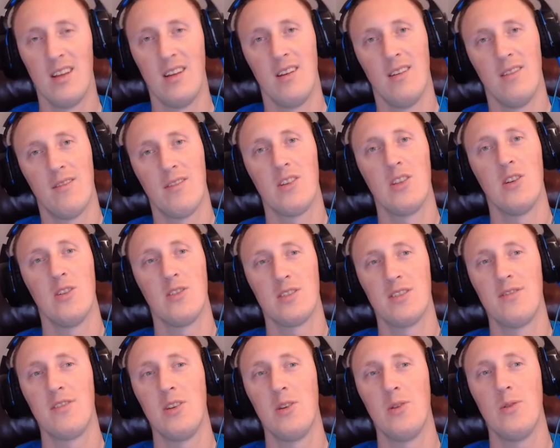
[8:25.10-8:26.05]
For those
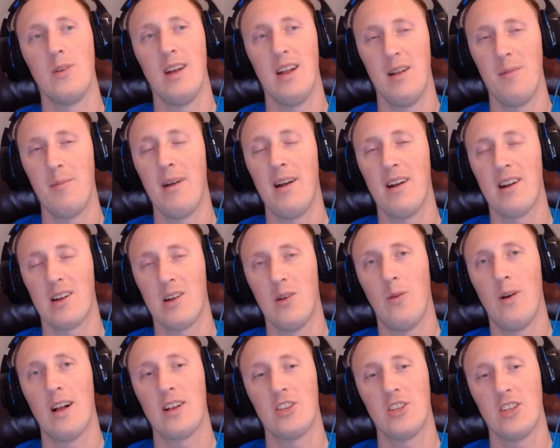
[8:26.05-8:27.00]
of you in America
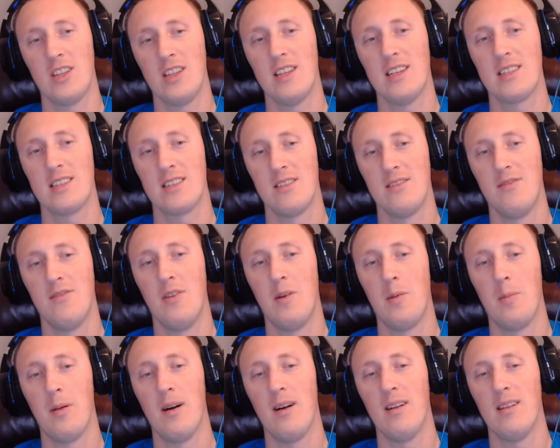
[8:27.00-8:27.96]
watching this,
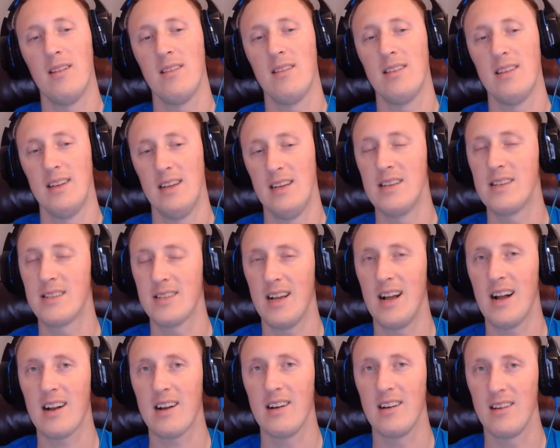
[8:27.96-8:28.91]
football is
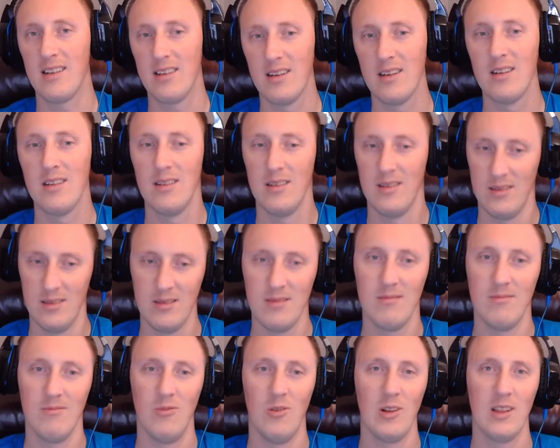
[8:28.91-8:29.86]
soccer.
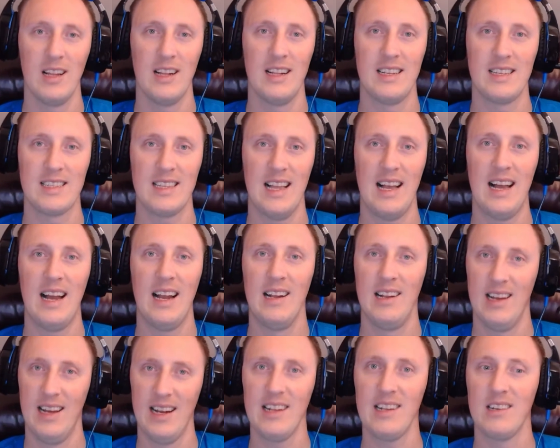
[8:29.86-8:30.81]
We'll let it slide,
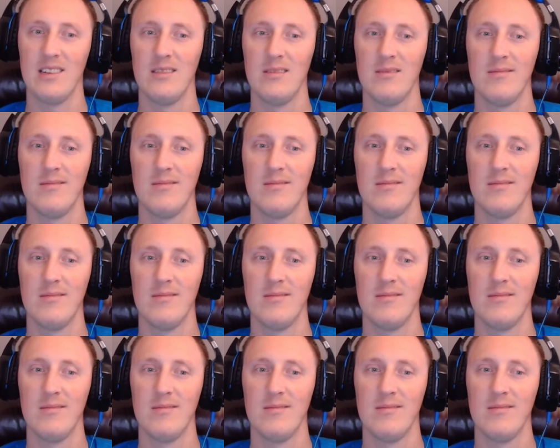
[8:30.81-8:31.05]
I know.